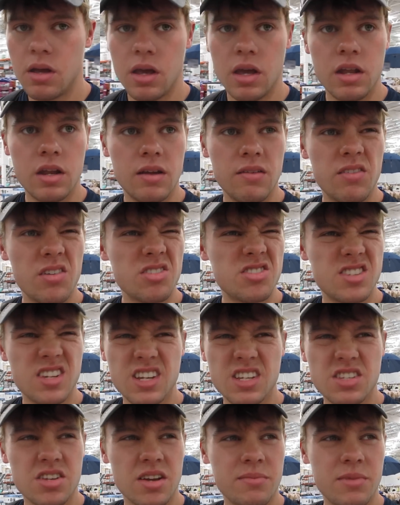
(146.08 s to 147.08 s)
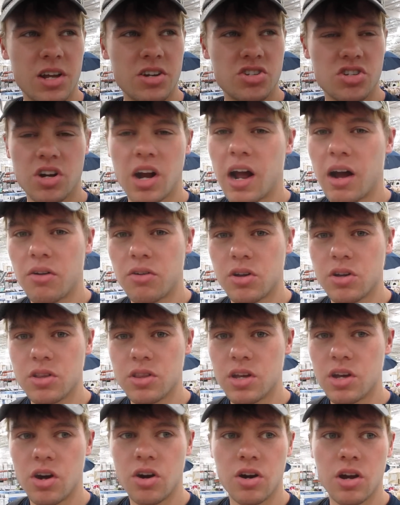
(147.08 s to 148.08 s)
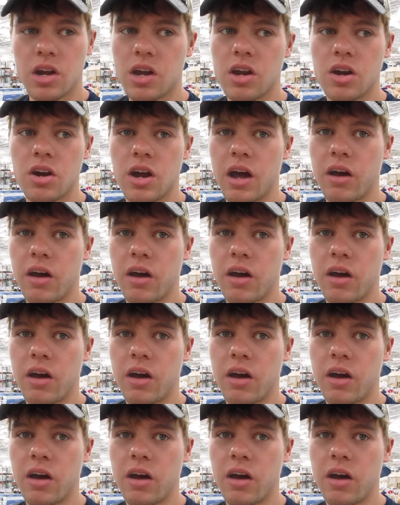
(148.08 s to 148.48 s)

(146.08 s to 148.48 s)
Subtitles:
any of those things. So I'm not sure how good they are here,